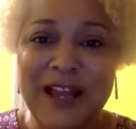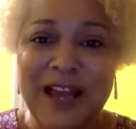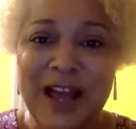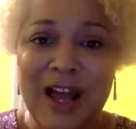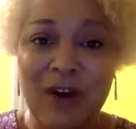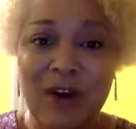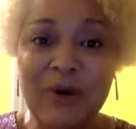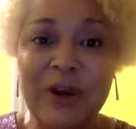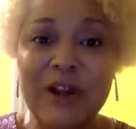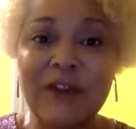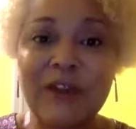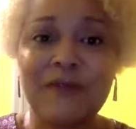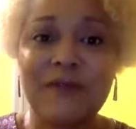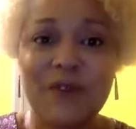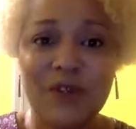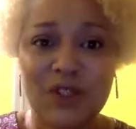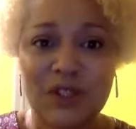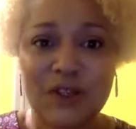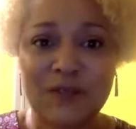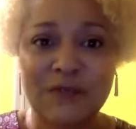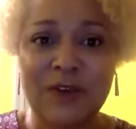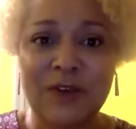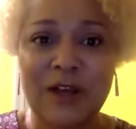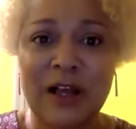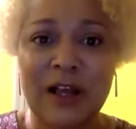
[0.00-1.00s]
All right, first
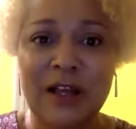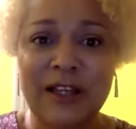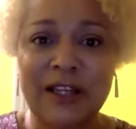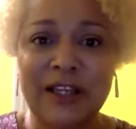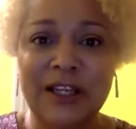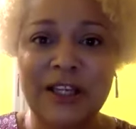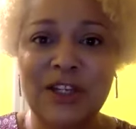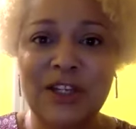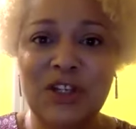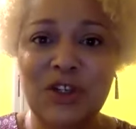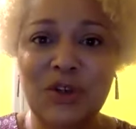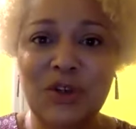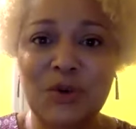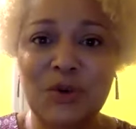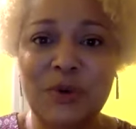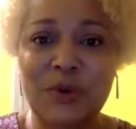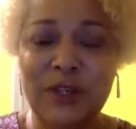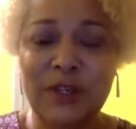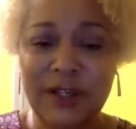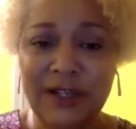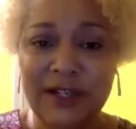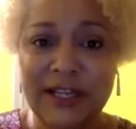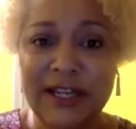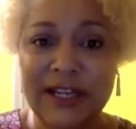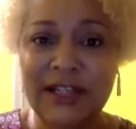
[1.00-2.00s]
of all, can you,
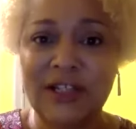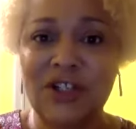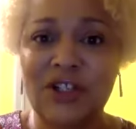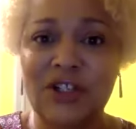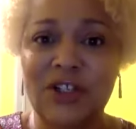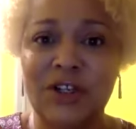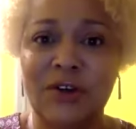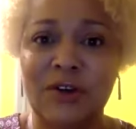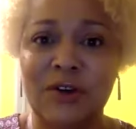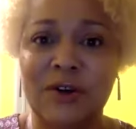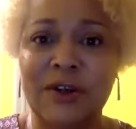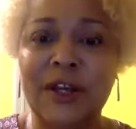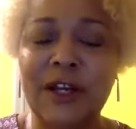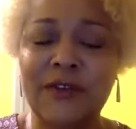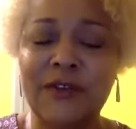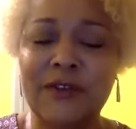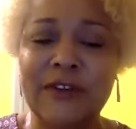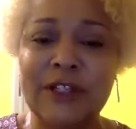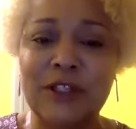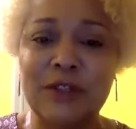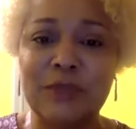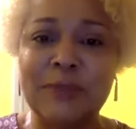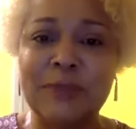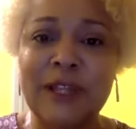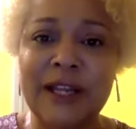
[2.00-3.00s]
in a nutshell, kind of
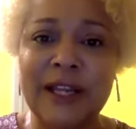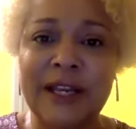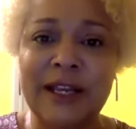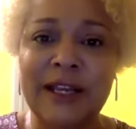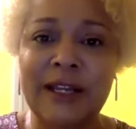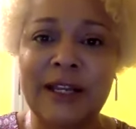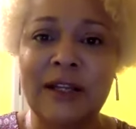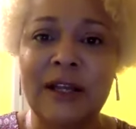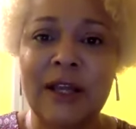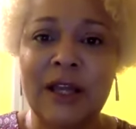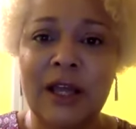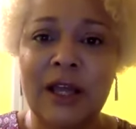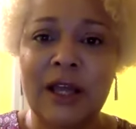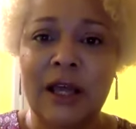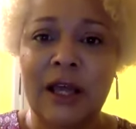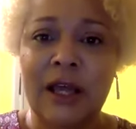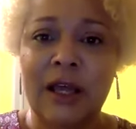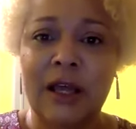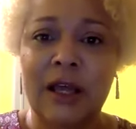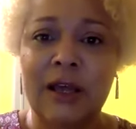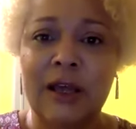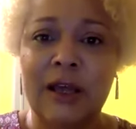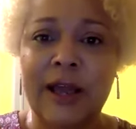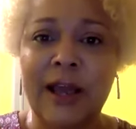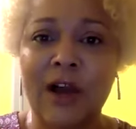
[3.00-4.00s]
explain
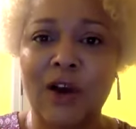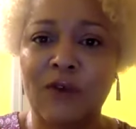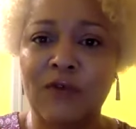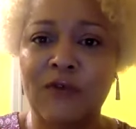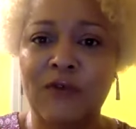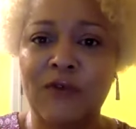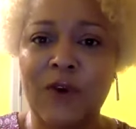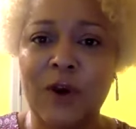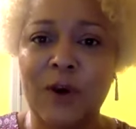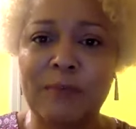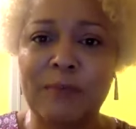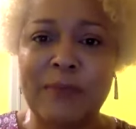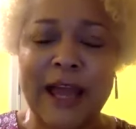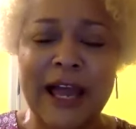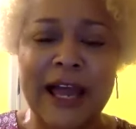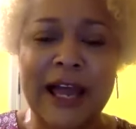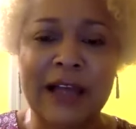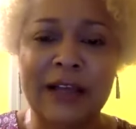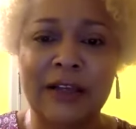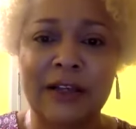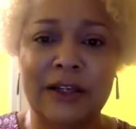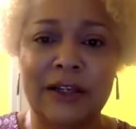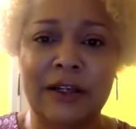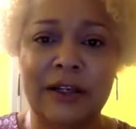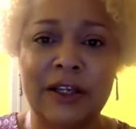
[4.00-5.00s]
how far
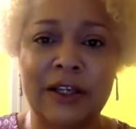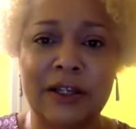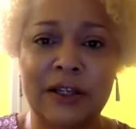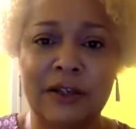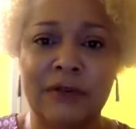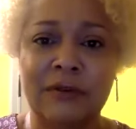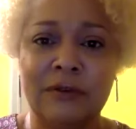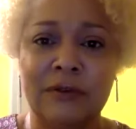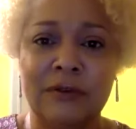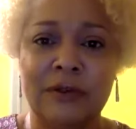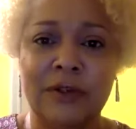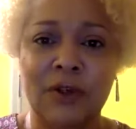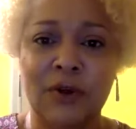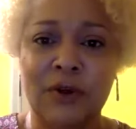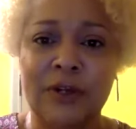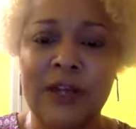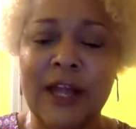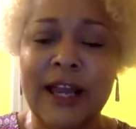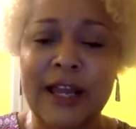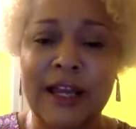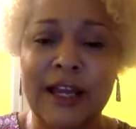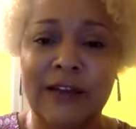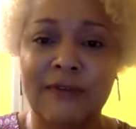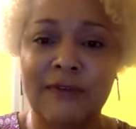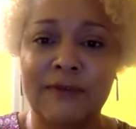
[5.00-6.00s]
back in your
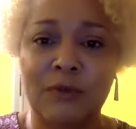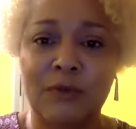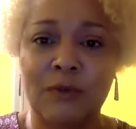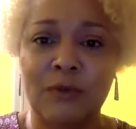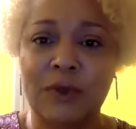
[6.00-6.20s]
life,